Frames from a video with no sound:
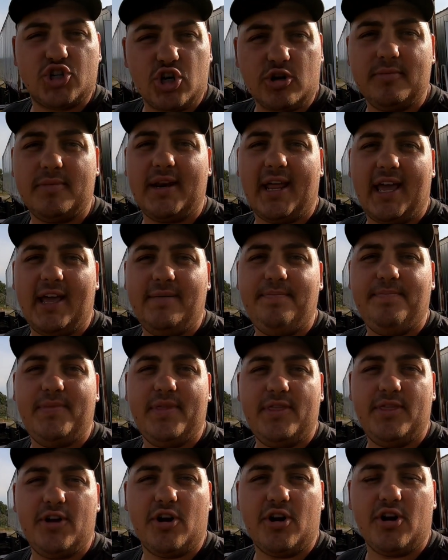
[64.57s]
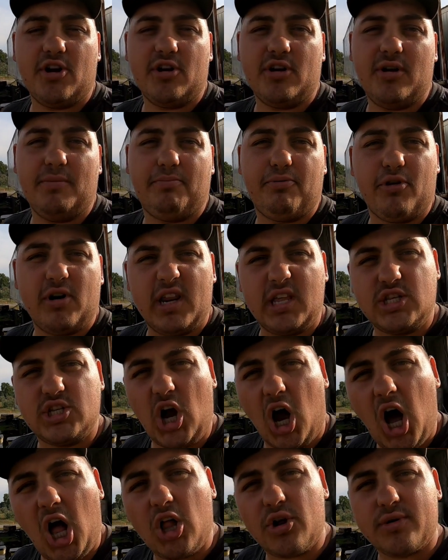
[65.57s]
germinate they're uh, pretty
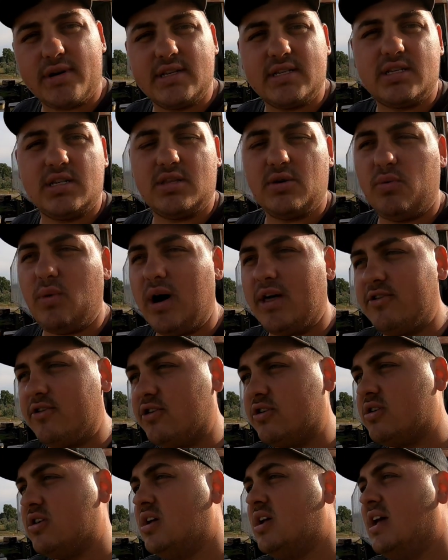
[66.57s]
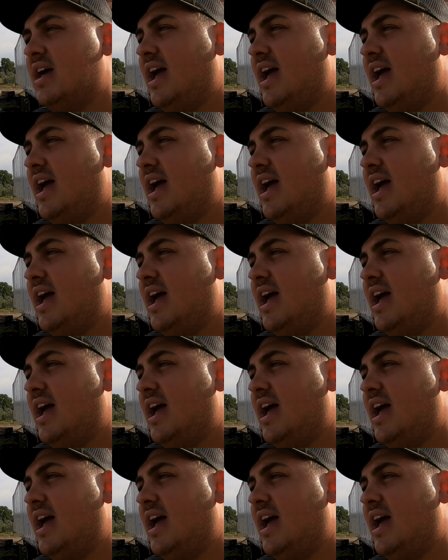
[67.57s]
tolerant to the weather